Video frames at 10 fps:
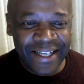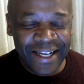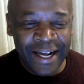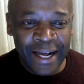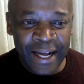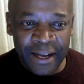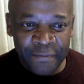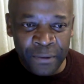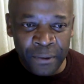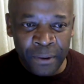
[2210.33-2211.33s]
I love
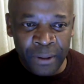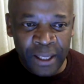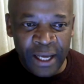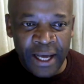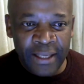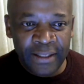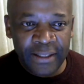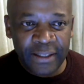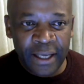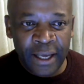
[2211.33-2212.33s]
you all,
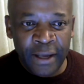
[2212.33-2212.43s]
guys,